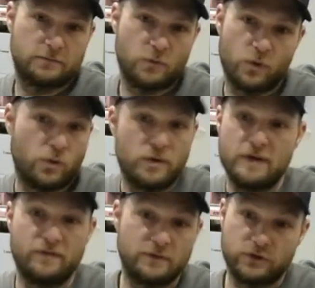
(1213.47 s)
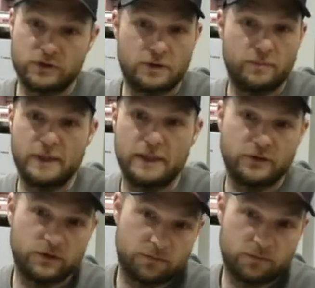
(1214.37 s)
or even just completely,
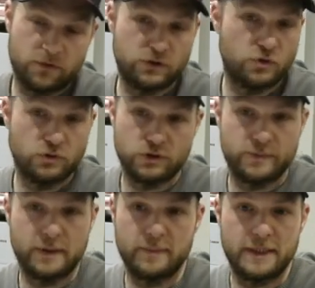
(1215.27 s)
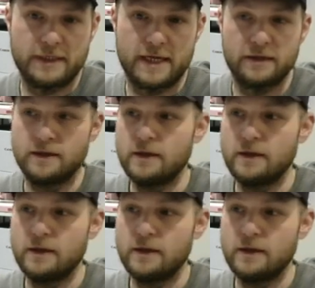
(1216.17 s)
just your store just be completely dead,